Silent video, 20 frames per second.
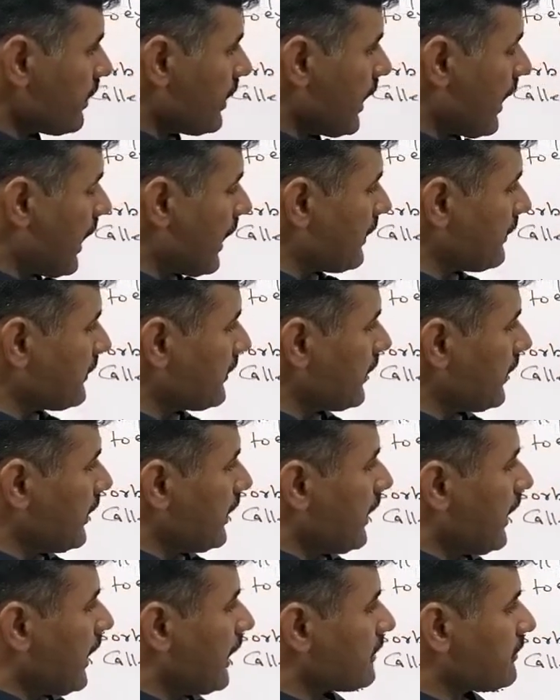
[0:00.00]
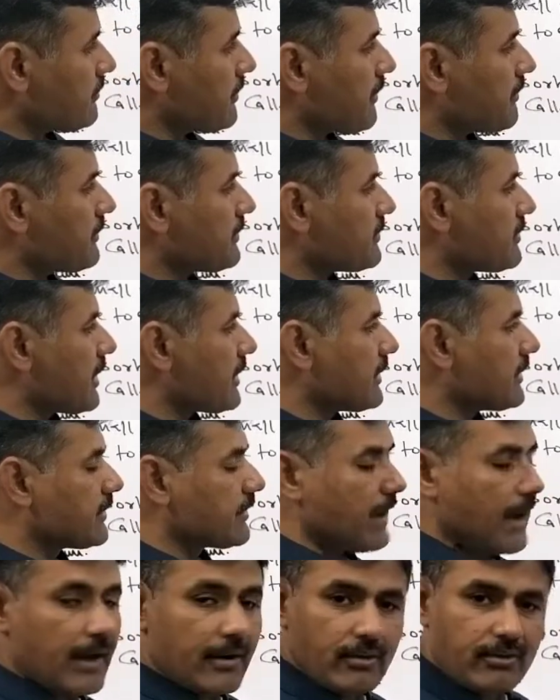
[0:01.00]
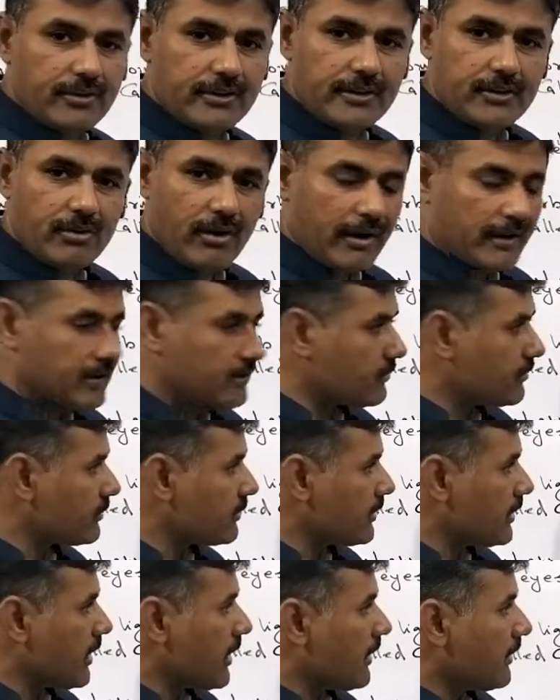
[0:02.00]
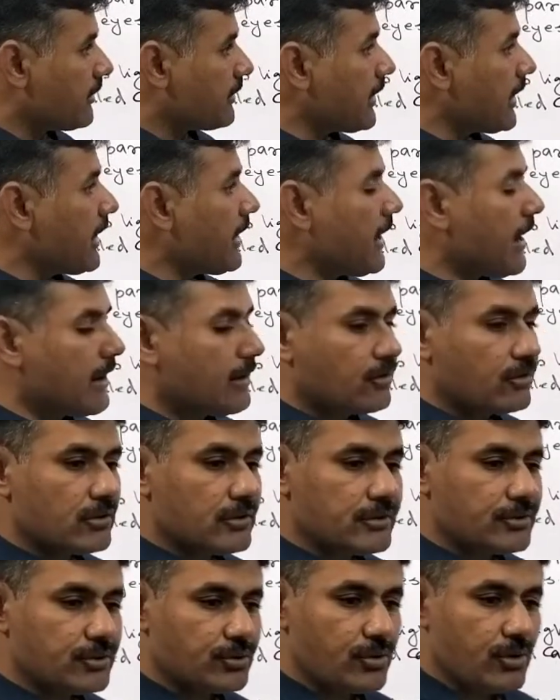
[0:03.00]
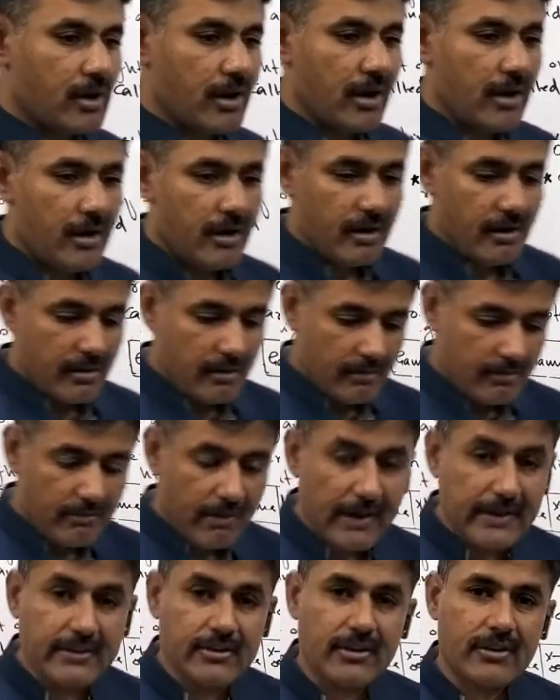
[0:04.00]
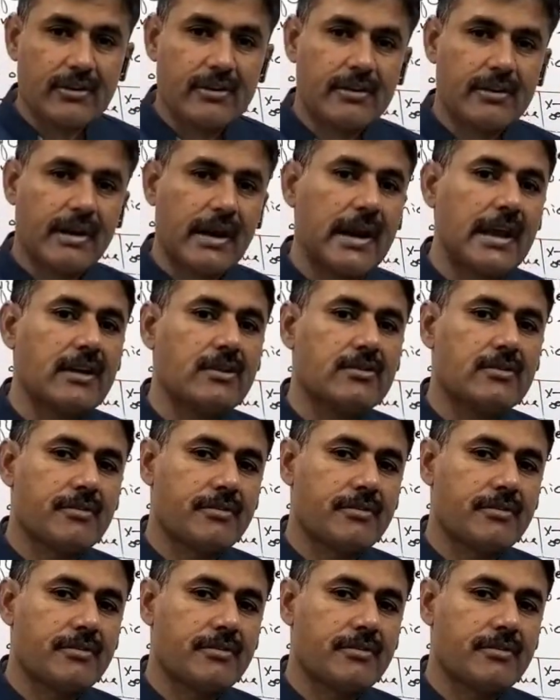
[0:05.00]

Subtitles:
And as we have studied carotenoids, they actually show a wider range of